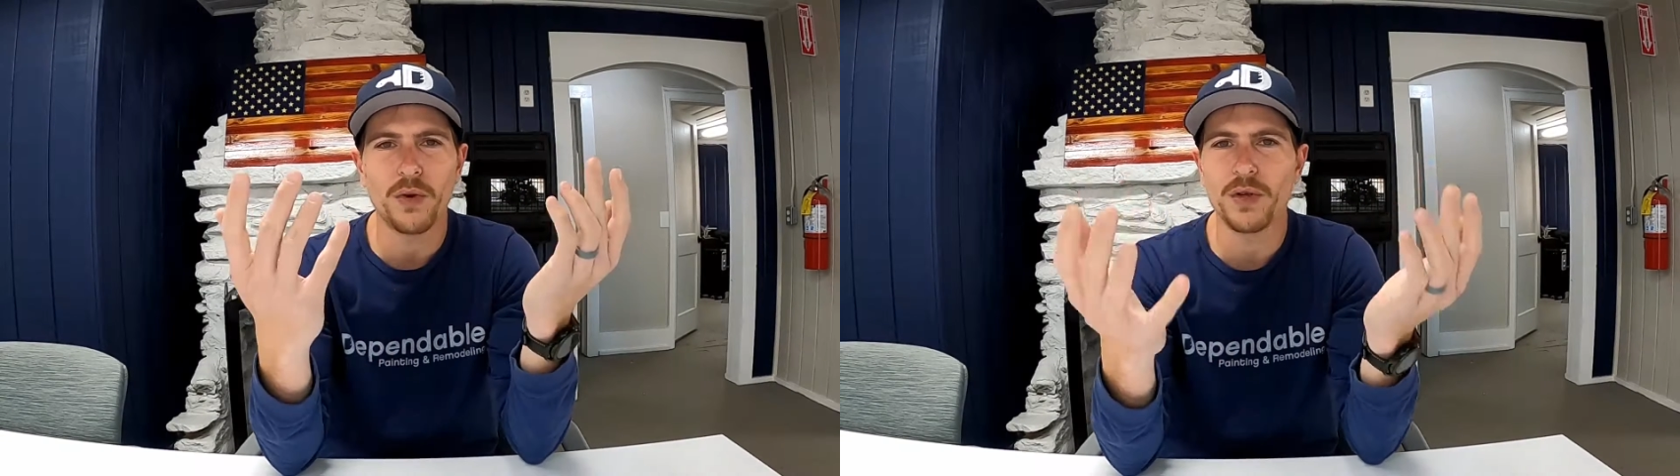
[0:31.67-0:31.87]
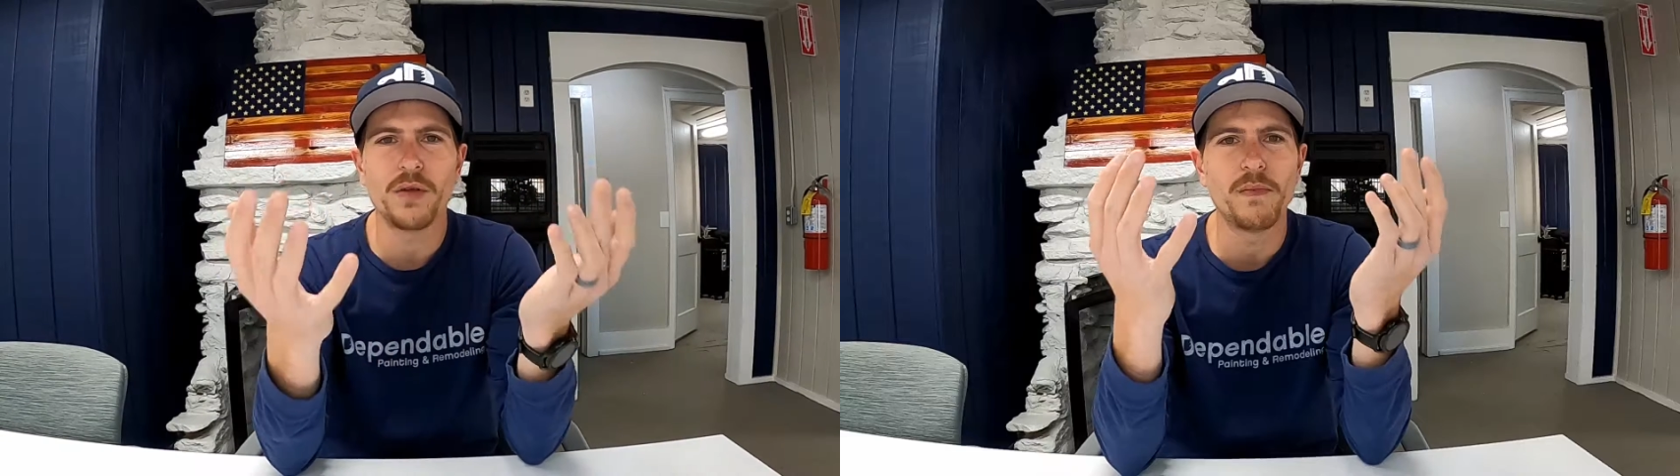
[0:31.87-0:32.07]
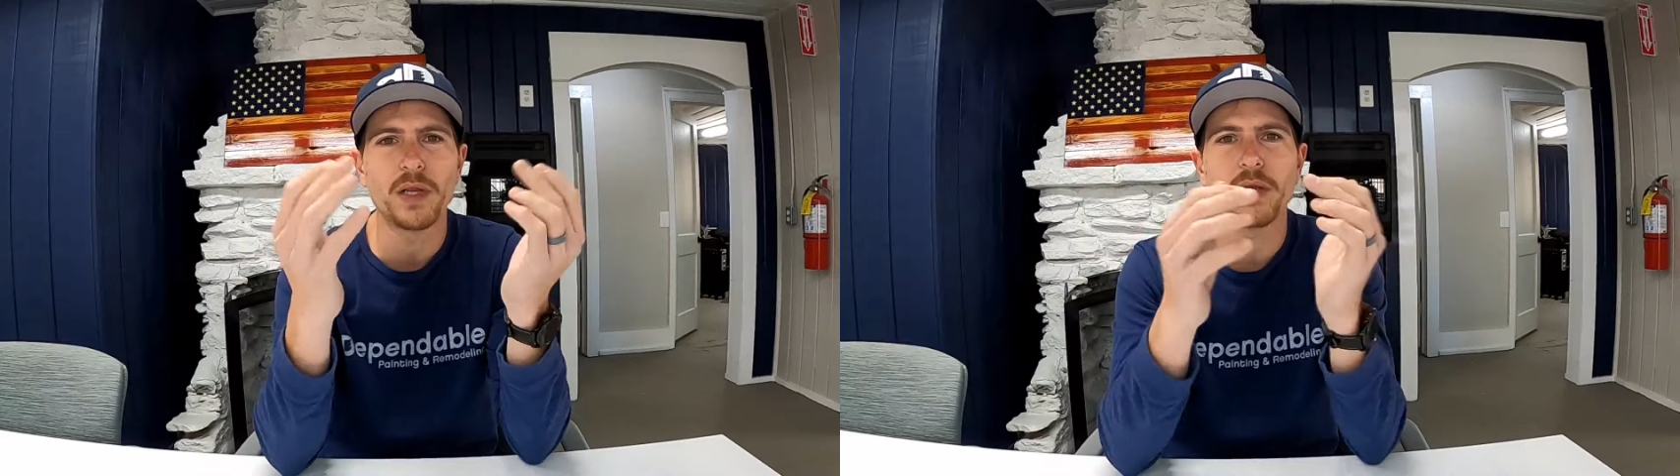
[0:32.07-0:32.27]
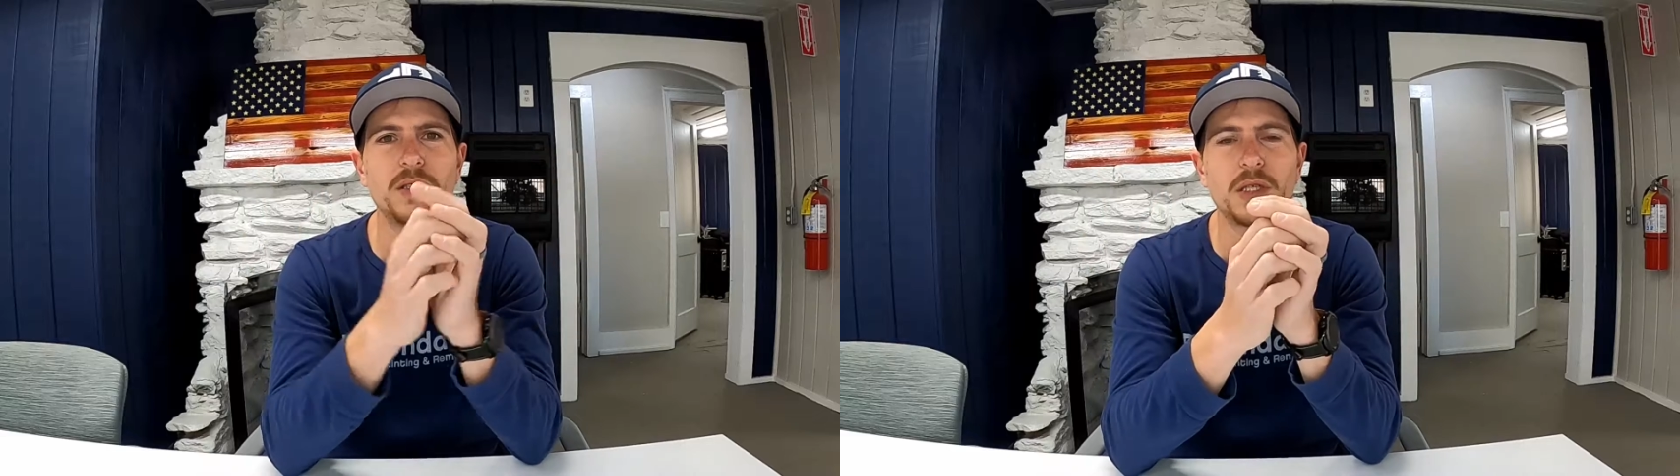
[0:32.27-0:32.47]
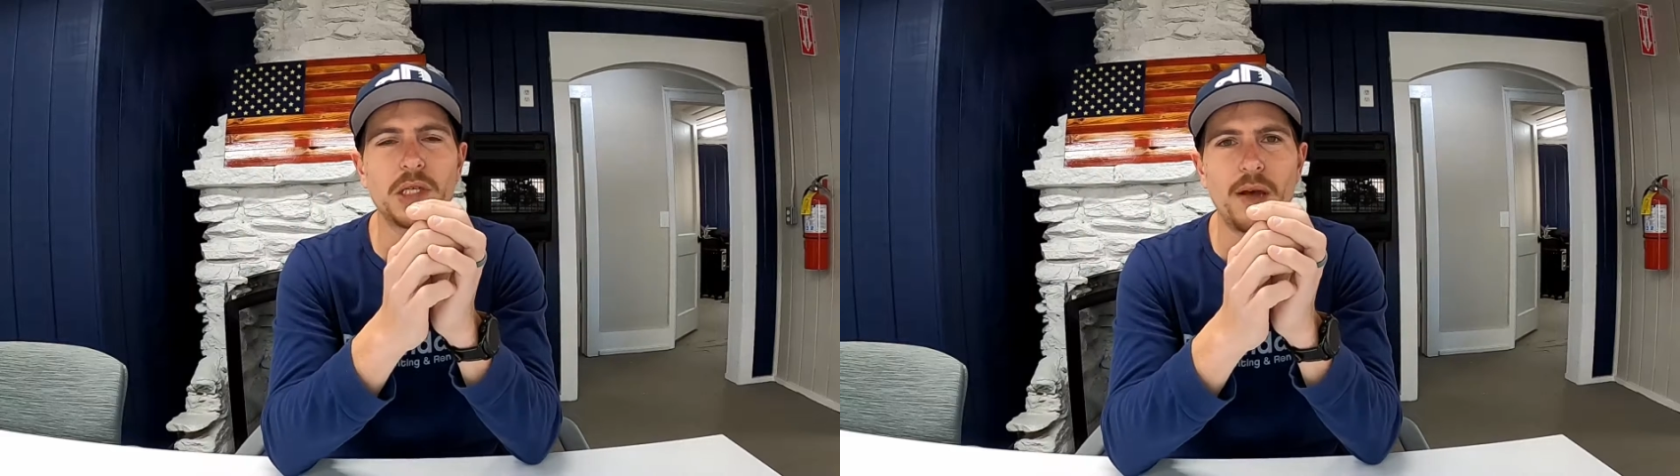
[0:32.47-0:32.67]
We're in the month of
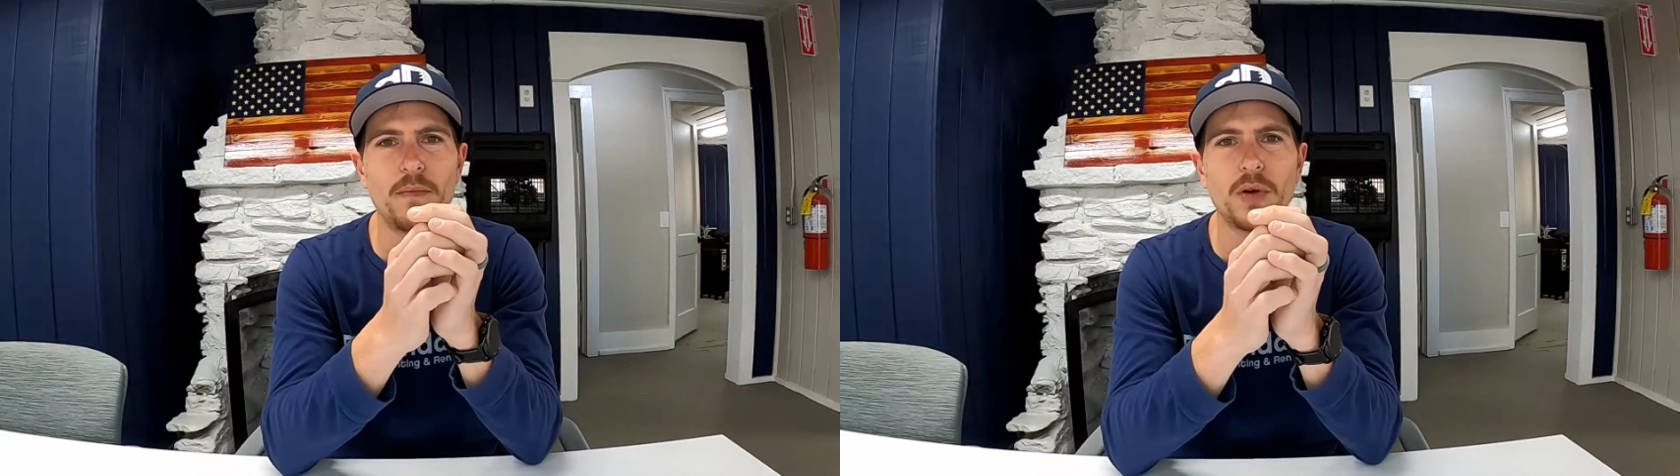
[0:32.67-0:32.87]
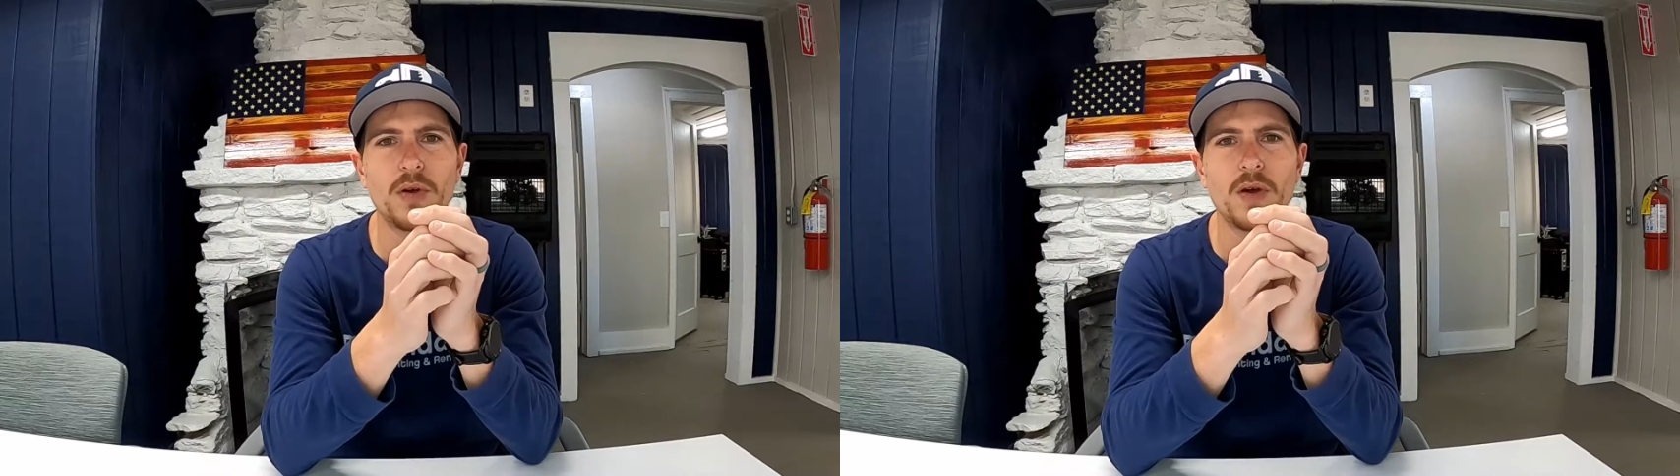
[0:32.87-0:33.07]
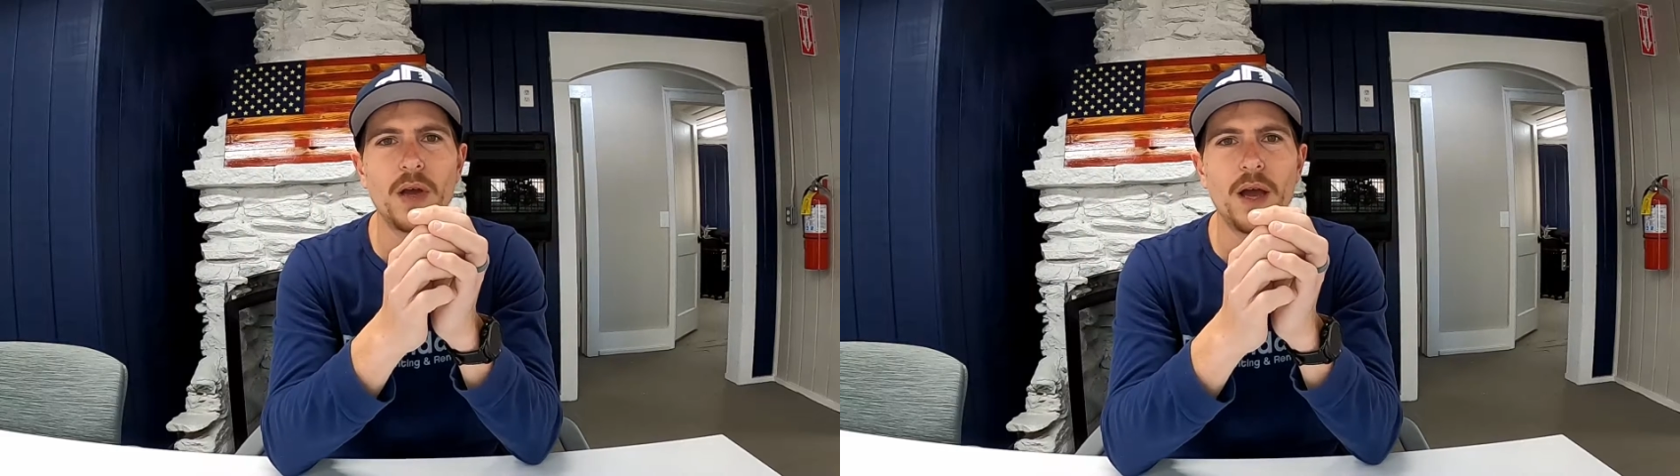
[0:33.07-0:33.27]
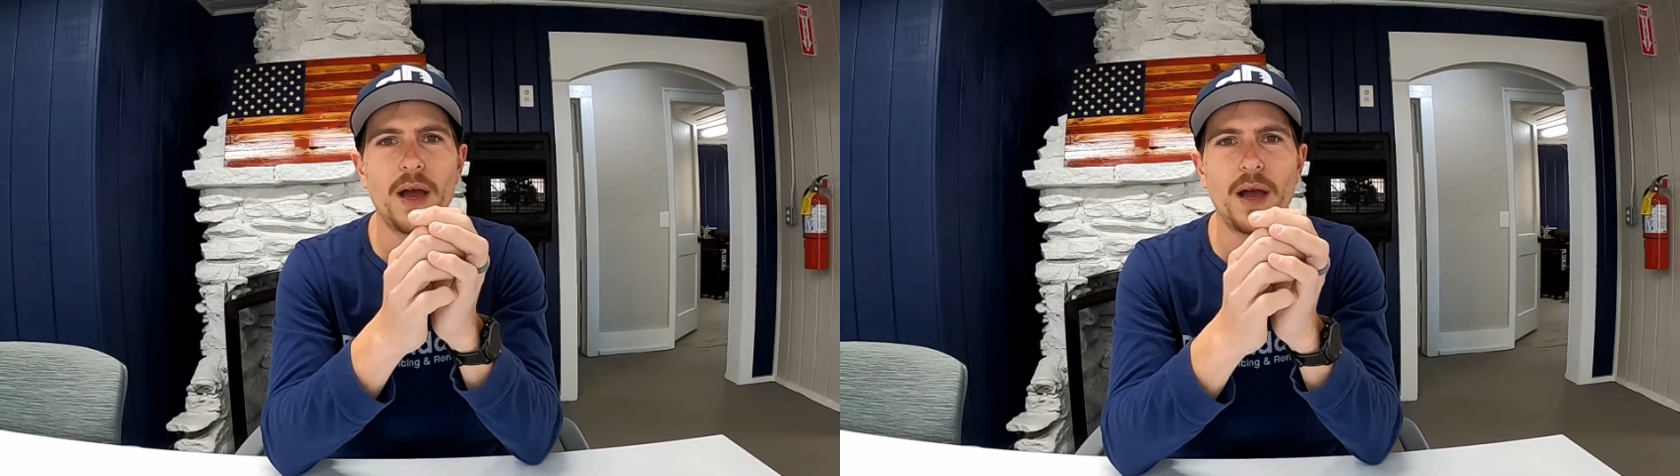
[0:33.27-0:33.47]
December.